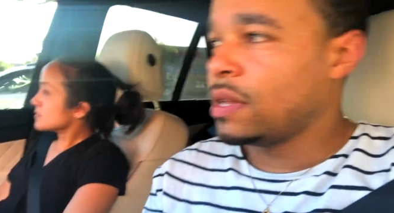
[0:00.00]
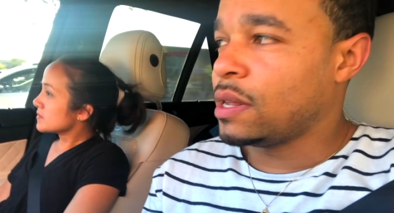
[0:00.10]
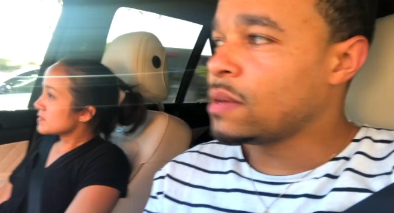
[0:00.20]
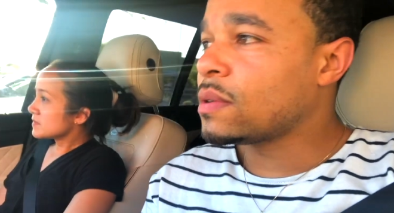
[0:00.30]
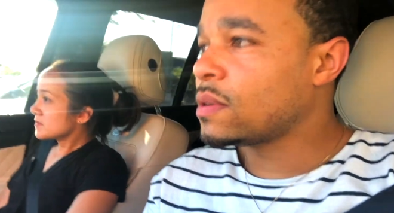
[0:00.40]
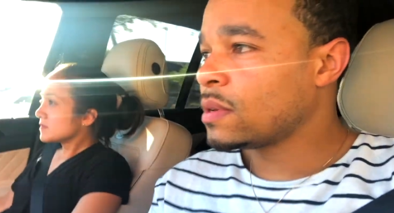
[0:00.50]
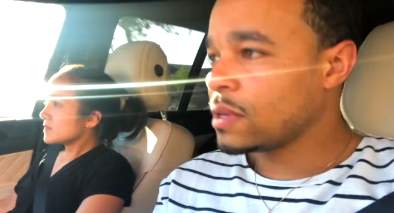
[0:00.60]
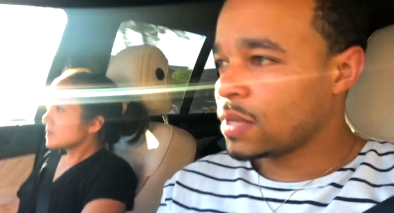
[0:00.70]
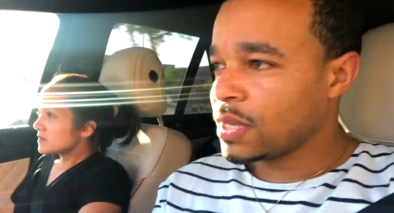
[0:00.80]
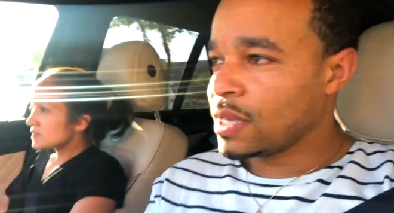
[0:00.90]
Speaker 1: alone?
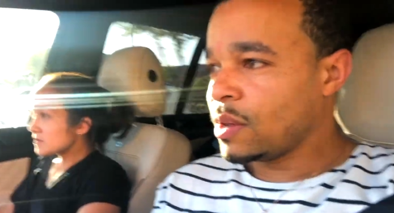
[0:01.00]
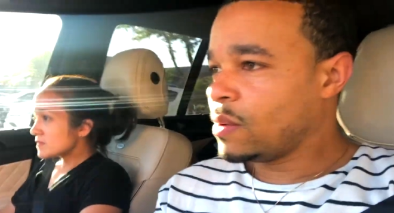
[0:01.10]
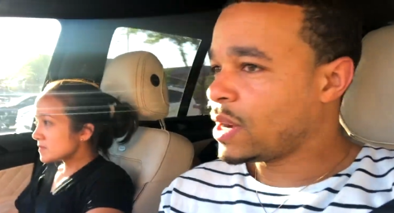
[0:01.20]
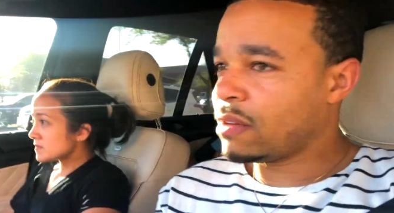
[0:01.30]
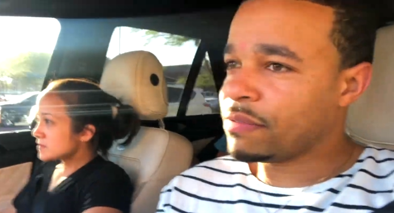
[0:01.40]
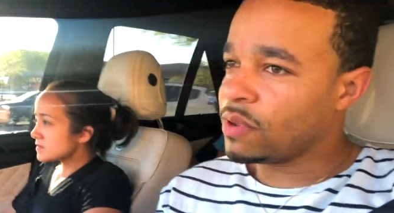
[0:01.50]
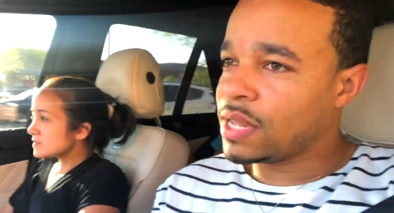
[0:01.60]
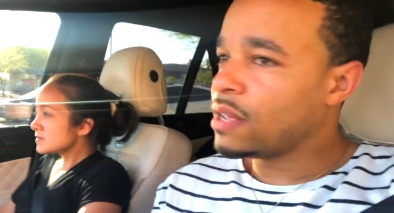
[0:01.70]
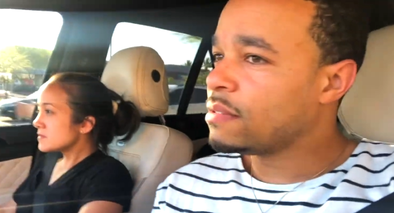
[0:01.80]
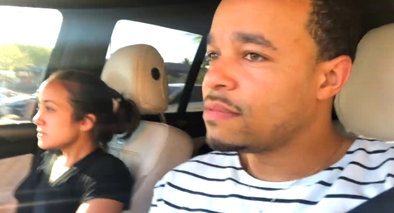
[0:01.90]
When I don't feel
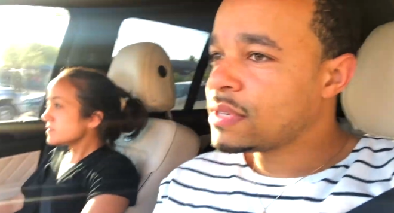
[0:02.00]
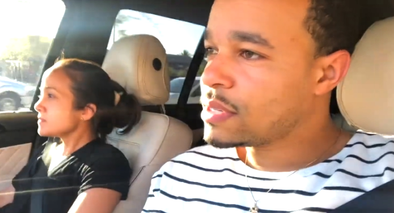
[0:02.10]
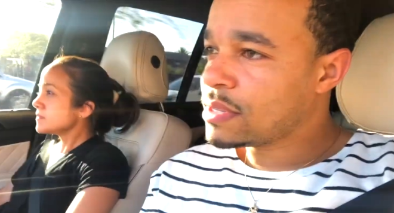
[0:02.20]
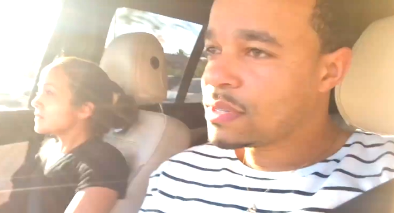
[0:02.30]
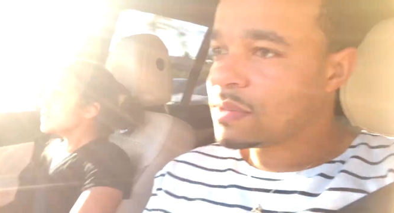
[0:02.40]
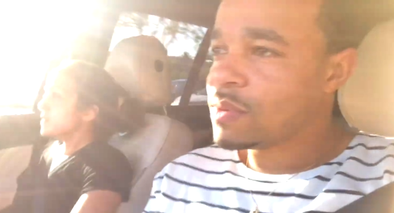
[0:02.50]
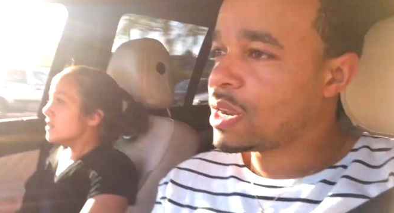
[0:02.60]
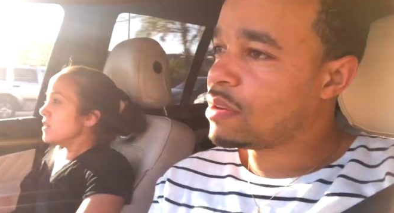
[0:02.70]
loved? When I